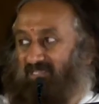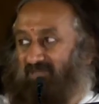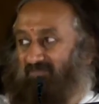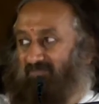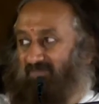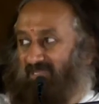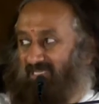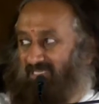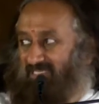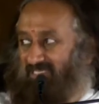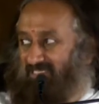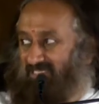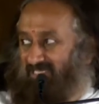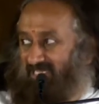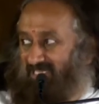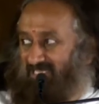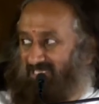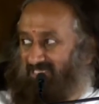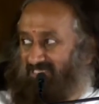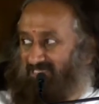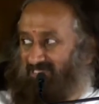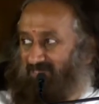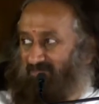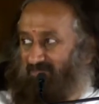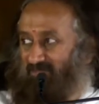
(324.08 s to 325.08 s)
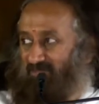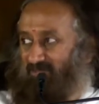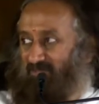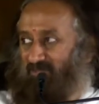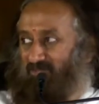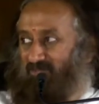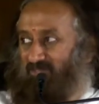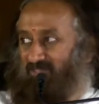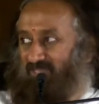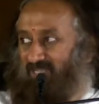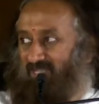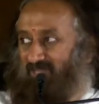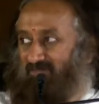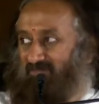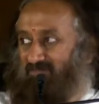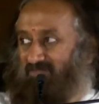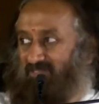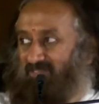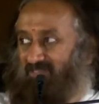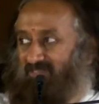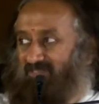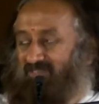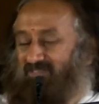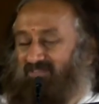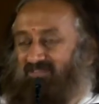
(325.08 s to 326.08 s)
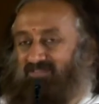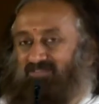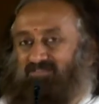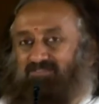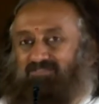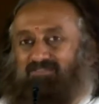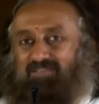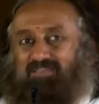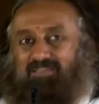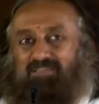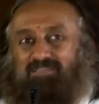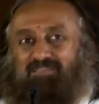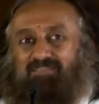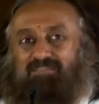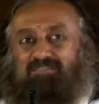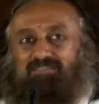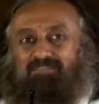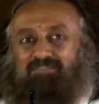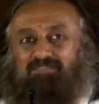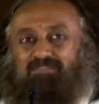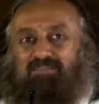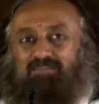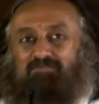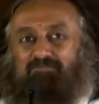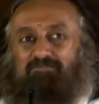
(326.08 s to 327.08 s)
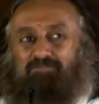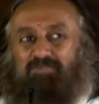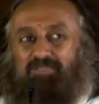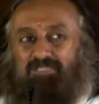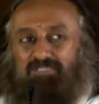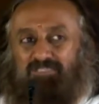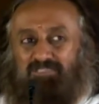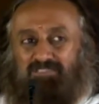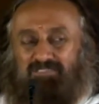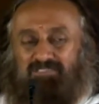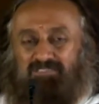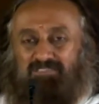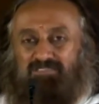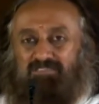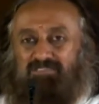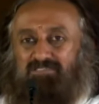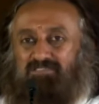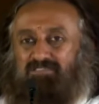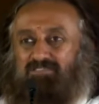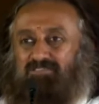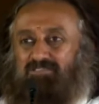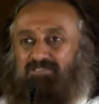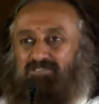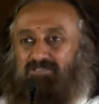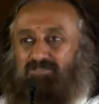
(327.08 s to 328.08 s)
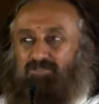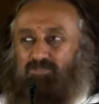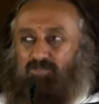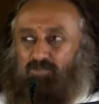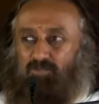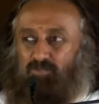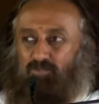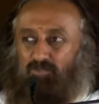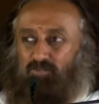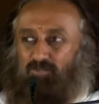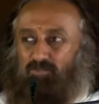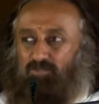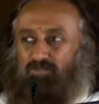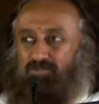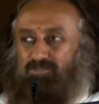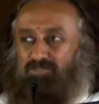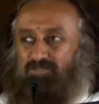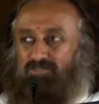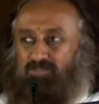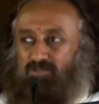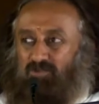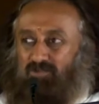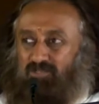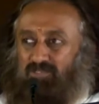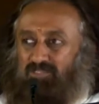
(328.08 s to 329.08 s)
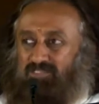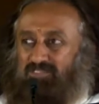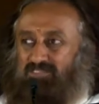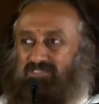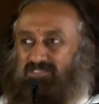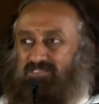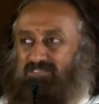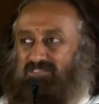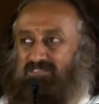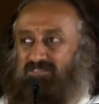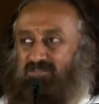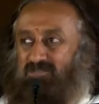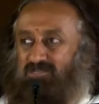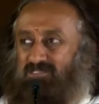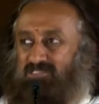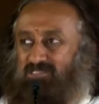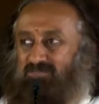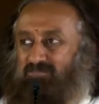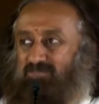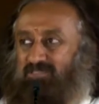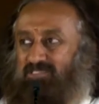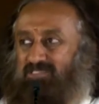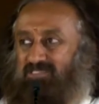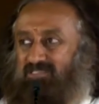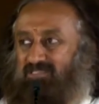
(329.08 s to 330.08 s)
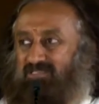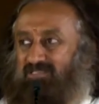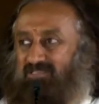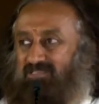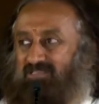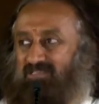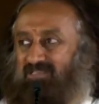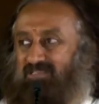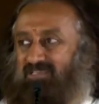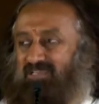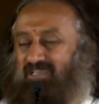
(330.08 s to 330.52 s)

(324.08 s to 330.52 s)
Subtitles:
Meditates, a program wherein in the prisons, in the schools, colleges, hospital,